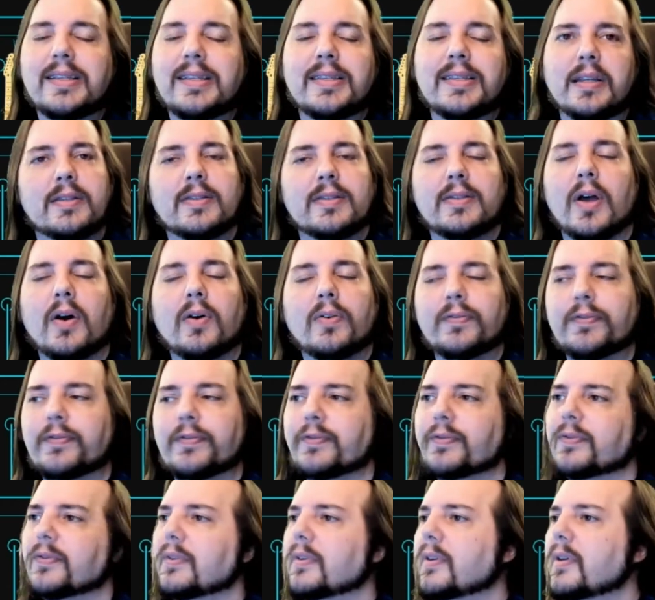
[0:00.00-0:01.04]

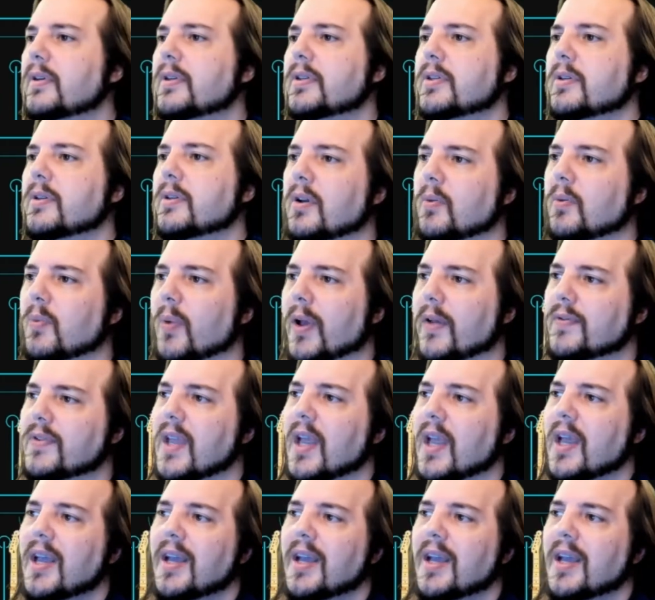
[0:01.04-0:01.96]
itself, is a good way of,